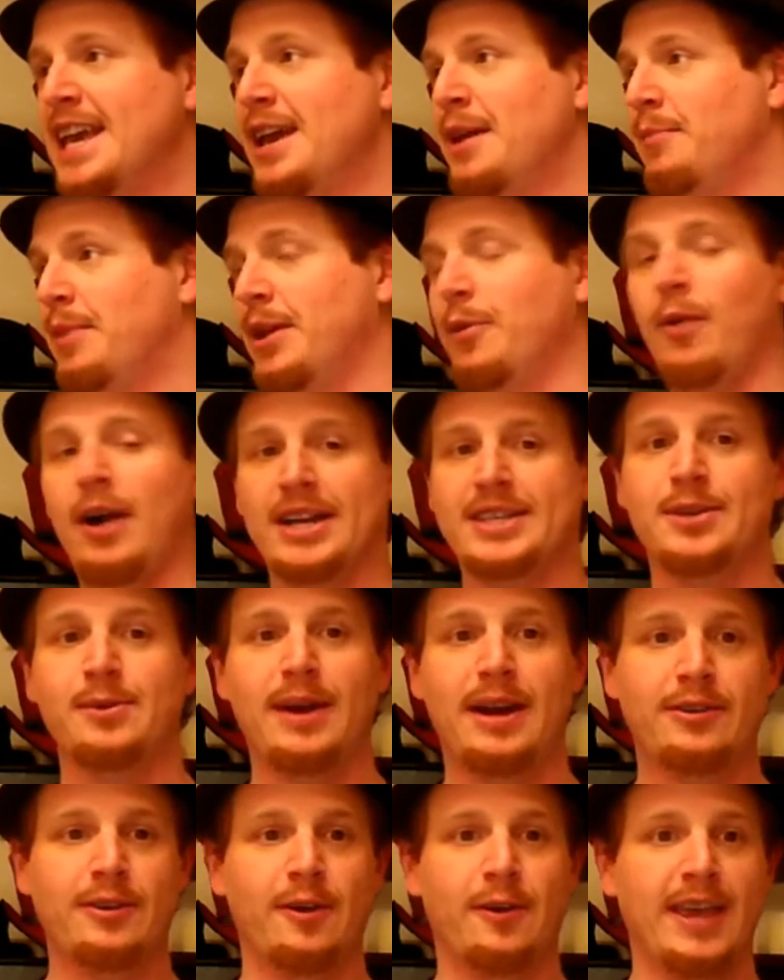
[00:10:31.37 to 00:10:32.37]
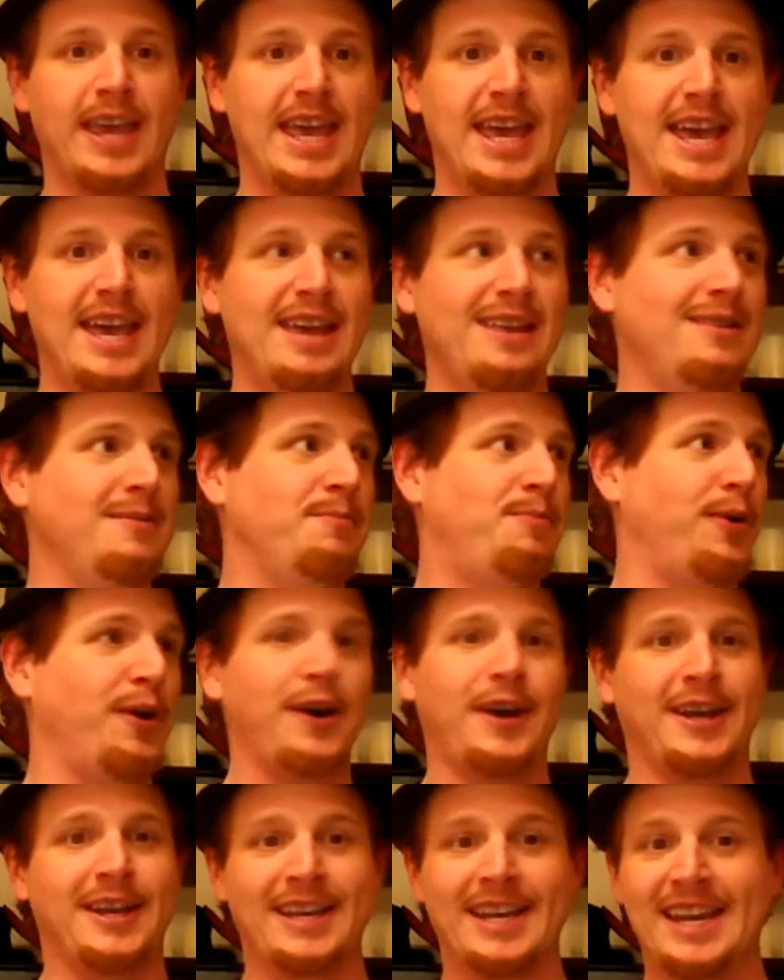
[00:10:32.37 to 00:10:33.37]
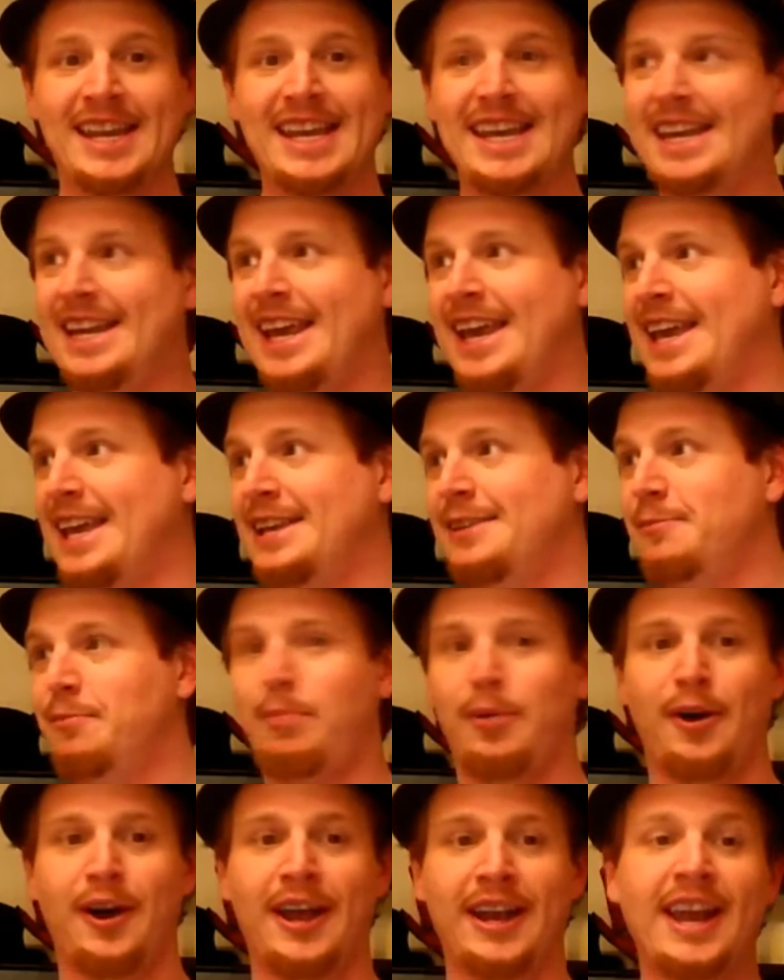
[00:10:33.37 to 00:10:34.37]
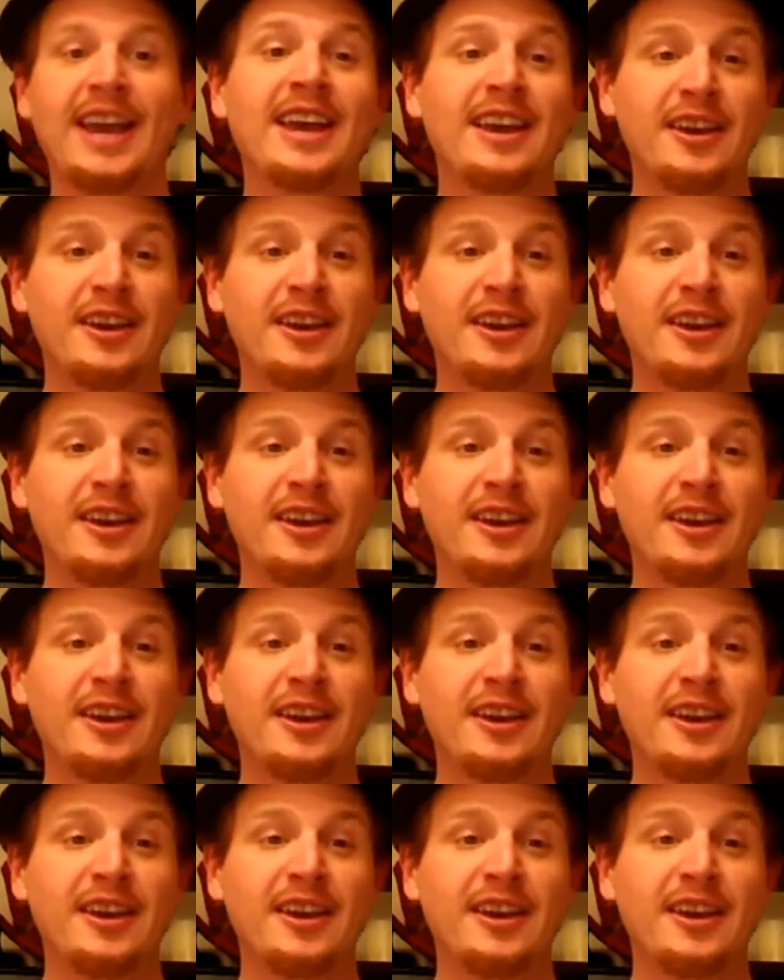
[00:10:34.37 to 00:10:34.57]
But he walks around going input, need input.